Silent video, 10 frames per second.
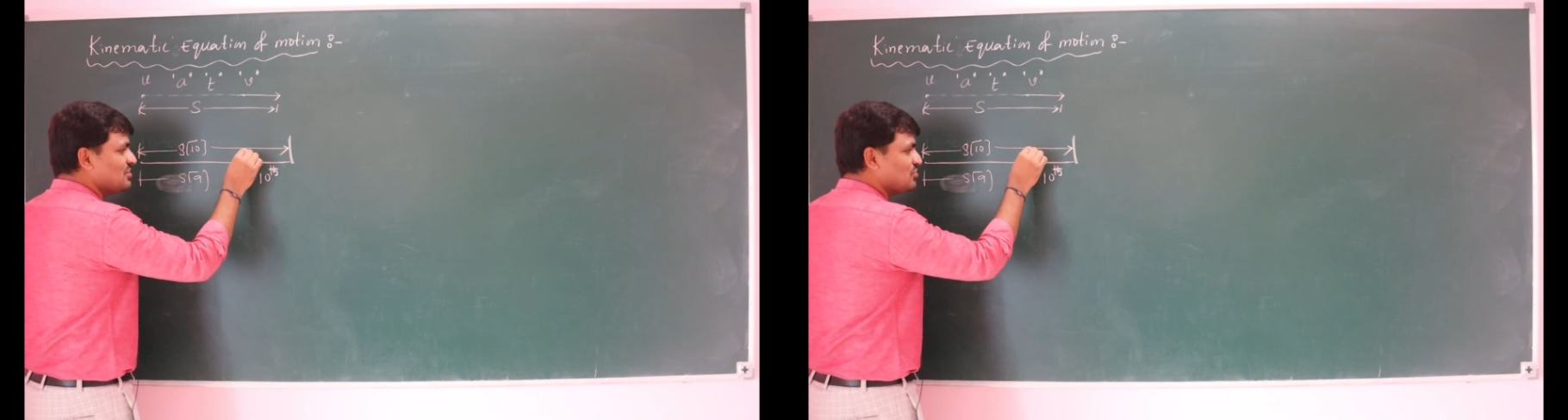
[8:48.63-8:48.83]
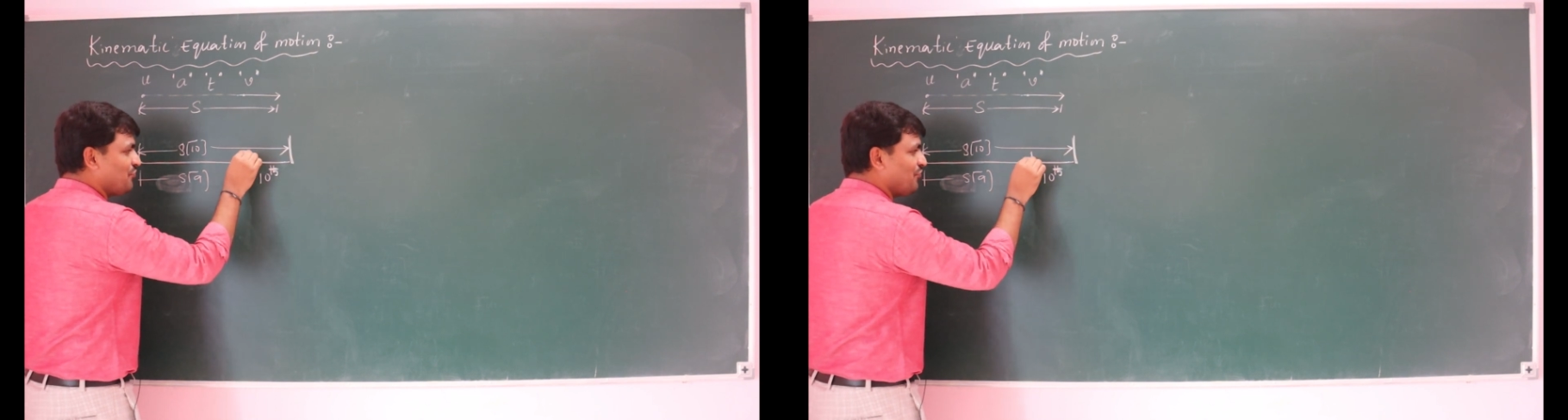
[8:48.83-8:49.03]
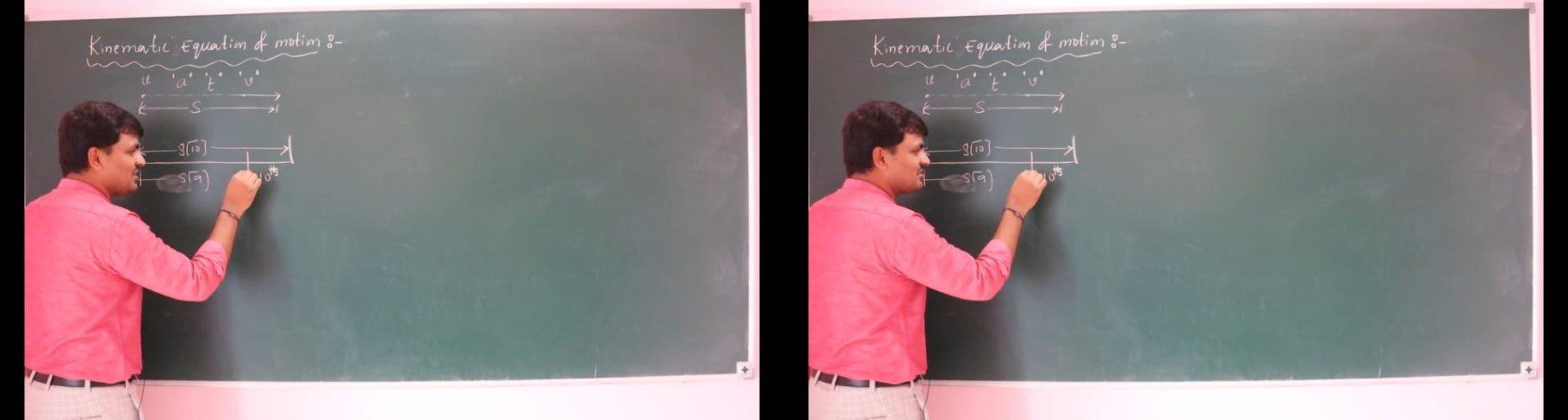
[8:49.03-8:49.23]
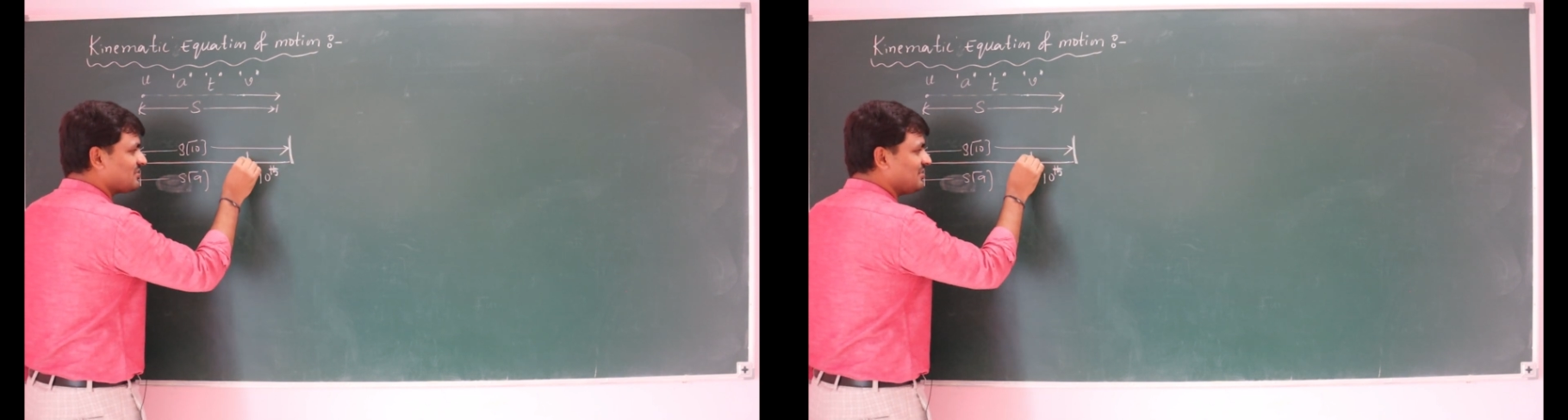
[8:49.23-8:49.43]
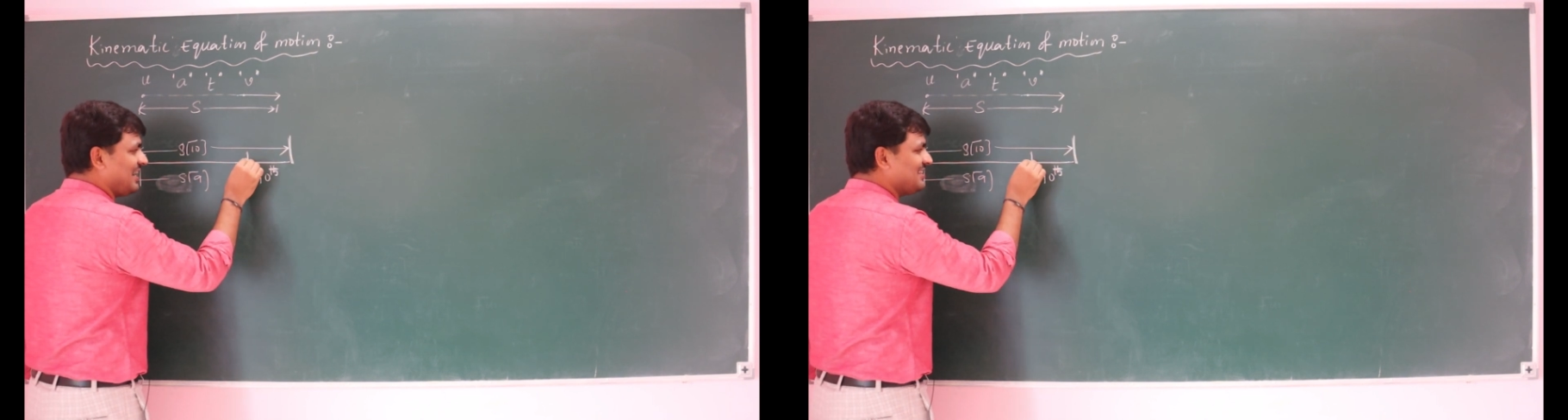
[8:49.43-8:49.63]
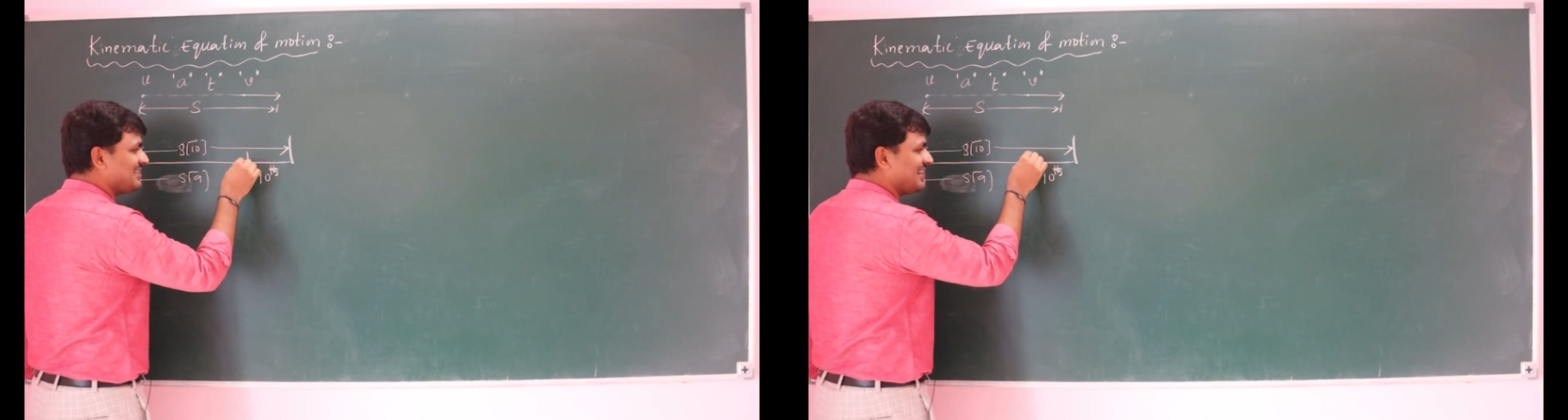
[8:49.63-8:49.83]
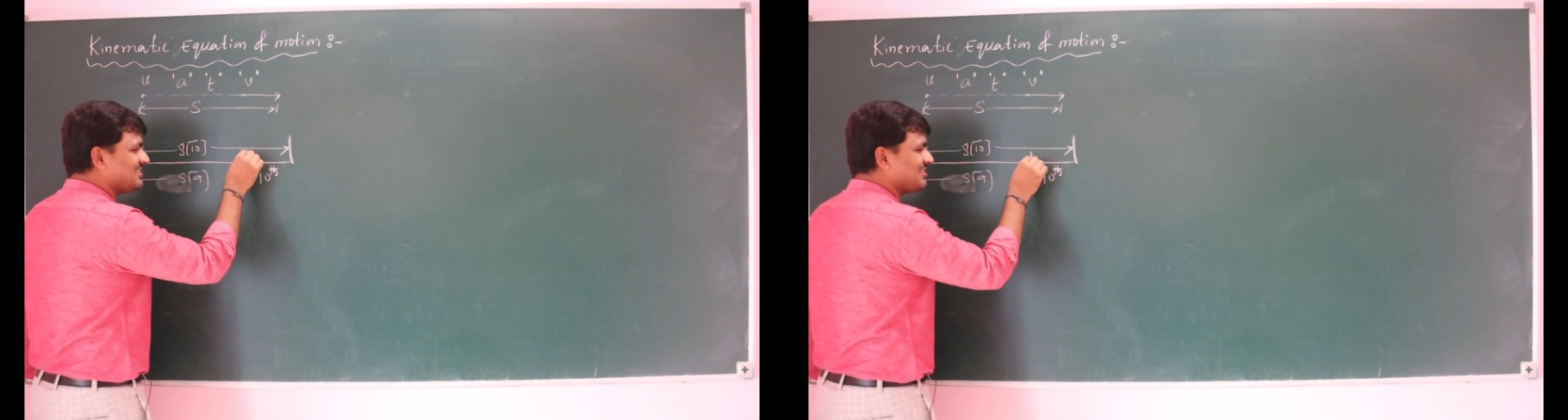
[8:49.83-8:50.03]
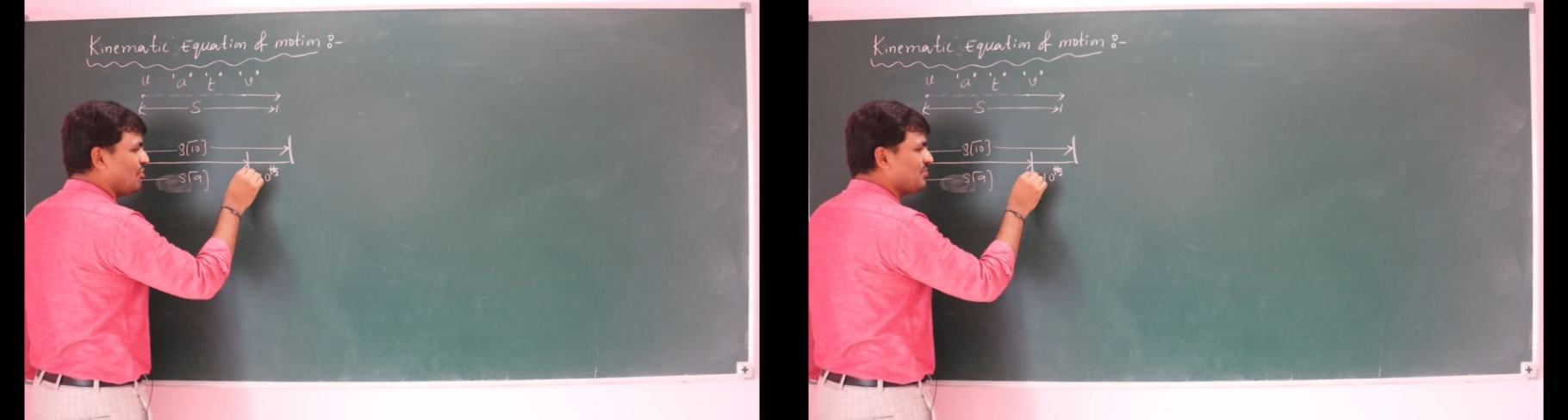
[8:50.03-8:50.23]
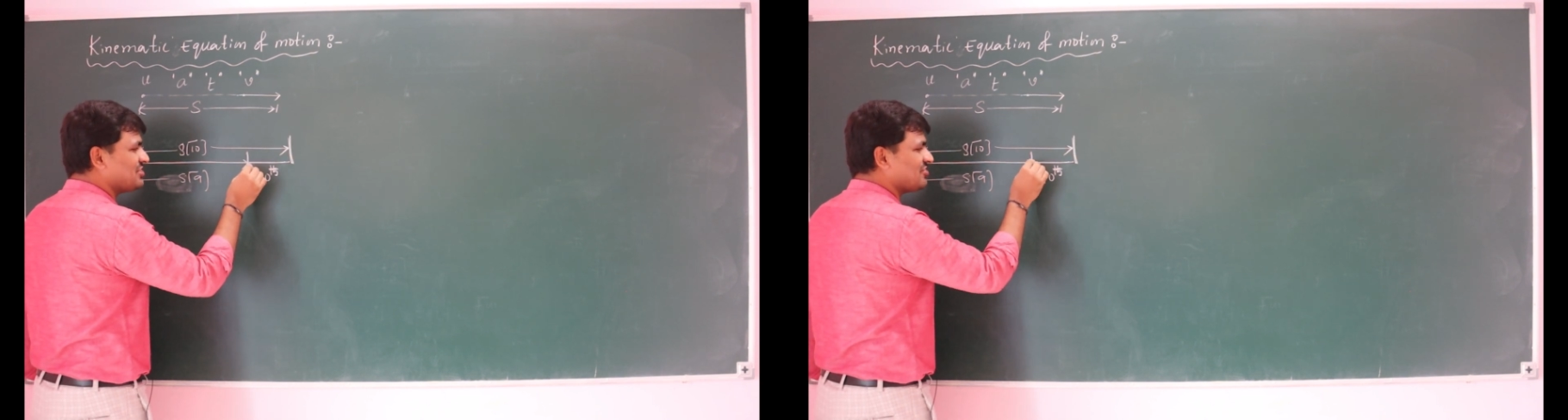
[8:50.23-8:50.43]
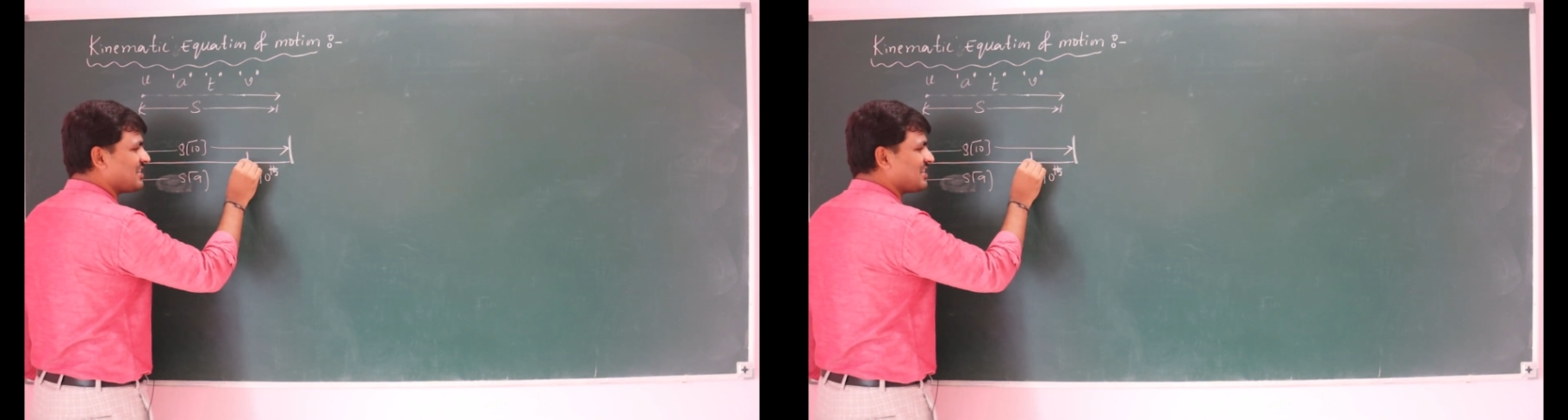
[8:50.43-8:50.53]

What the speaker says: so first 9 seconds how much